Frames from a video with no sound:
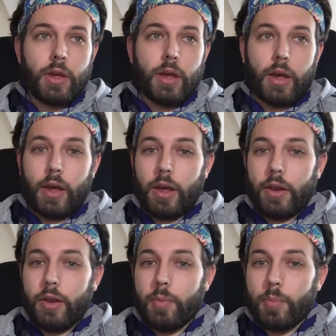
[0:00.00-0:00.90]

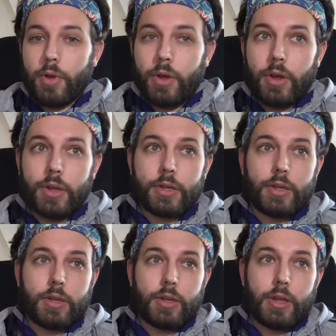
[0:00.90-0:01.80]
Number
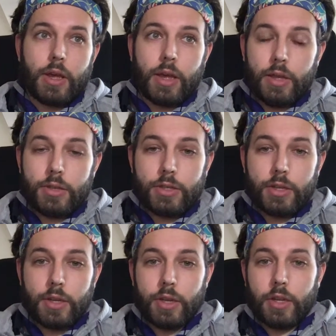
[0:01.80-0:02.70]
eight,
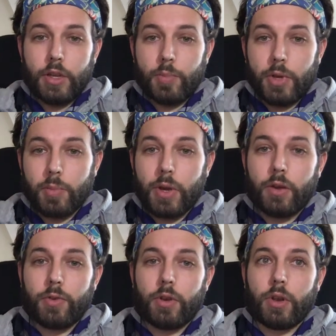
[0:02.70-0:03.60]
in a big
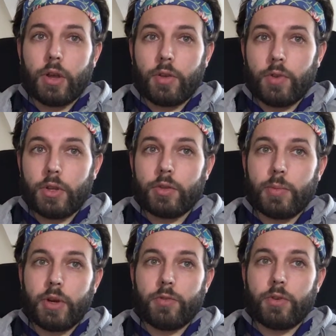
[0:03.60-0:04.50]
marathon like the London
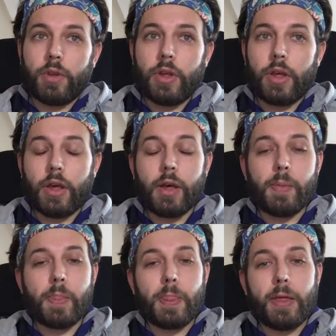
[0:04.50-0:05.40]

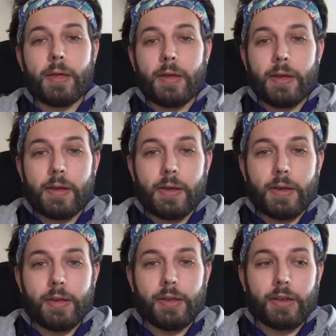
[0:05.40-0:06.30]
Marathon,
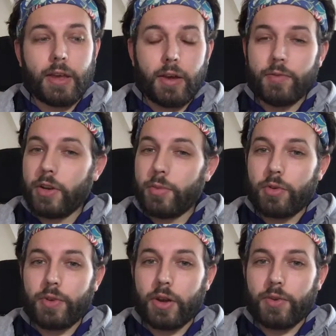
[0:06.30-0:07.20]
count the number
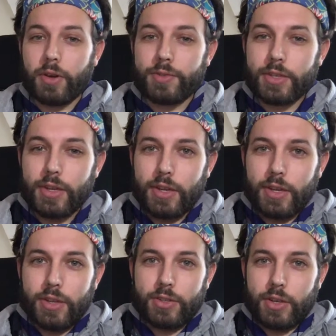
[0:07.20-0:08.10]
of high fives.
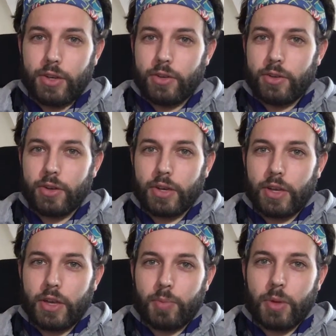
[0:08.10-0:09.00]
So you're going to
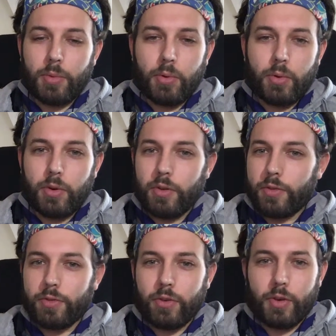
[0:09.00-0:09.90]
get people
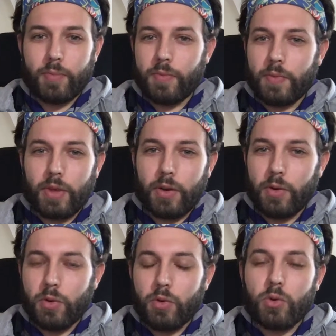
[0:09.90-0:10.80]
from
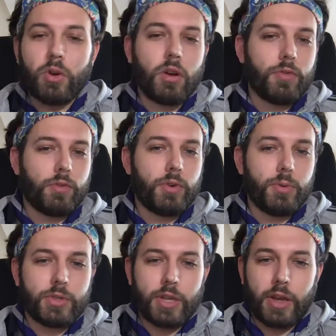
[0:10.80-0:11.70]
all along the
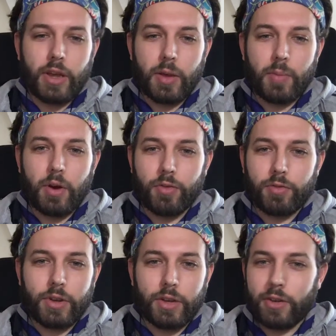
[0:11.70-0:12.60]
route
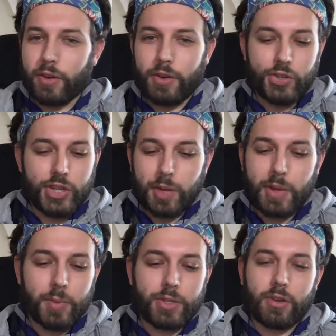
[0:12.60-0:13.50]
offering not only jelly
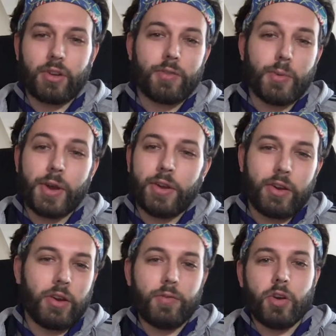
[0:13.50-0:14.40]
babies along the way, not
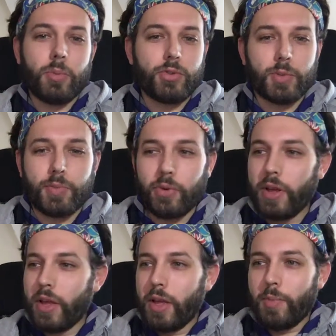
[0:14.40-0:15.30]
only verbal support,
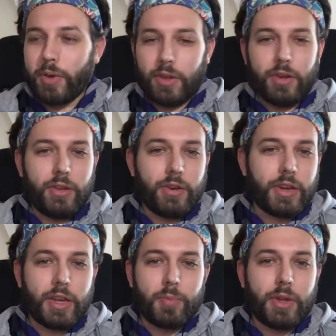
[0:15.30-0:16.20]
but you're
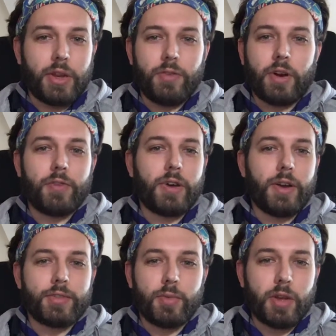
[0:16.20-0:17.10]
going to get plenty of high
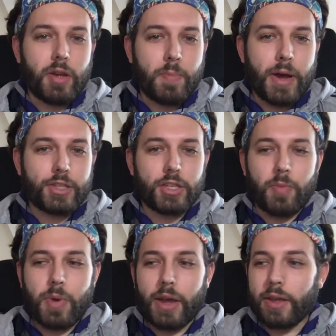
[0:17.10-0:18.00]
fives and pats on
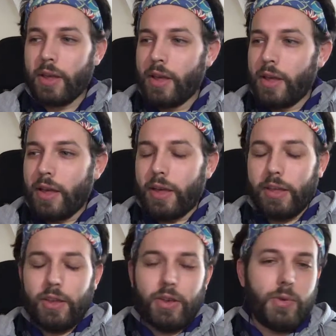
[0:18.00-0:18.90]
the back.
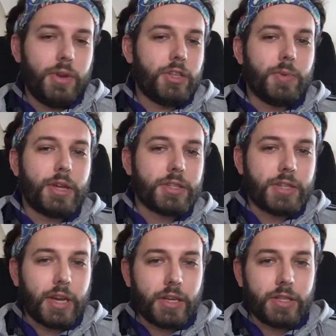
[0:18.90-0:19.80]
You need to be
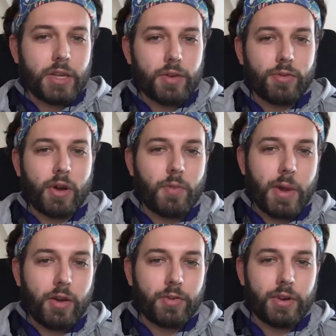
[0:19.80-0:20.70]
entertained throughout the
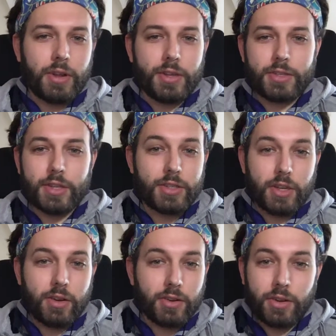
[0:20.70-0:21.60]
marathon. It's a
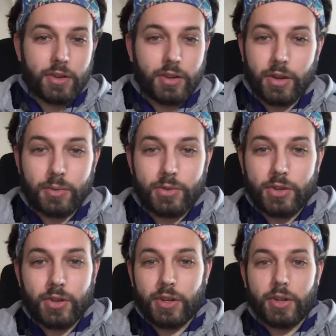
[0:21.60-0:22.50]
long
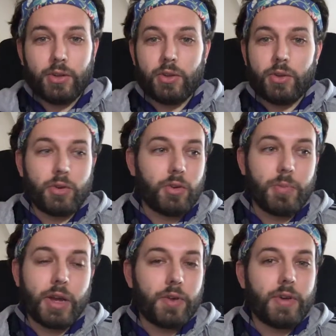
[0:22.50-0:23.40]
journey. You could
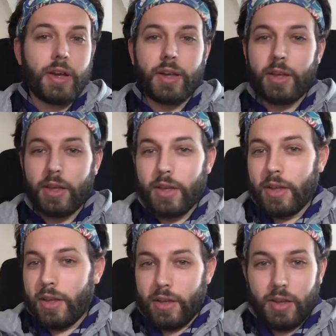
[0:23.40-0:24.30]
be out there
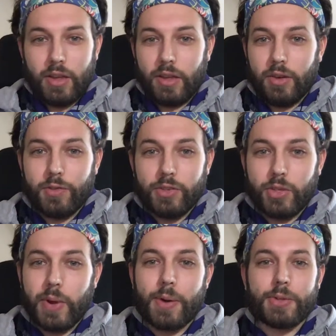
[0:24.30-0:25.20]
for
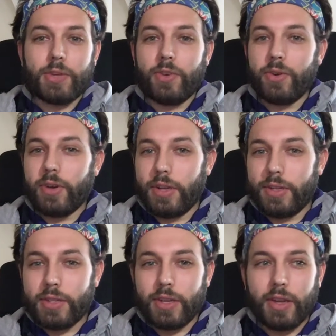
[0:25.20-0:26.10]
2 hours if you're
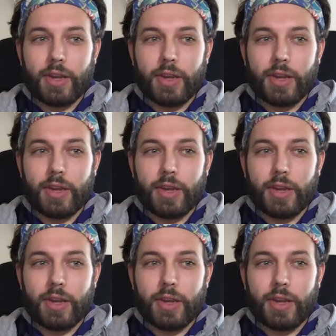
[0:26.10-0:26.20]
elite.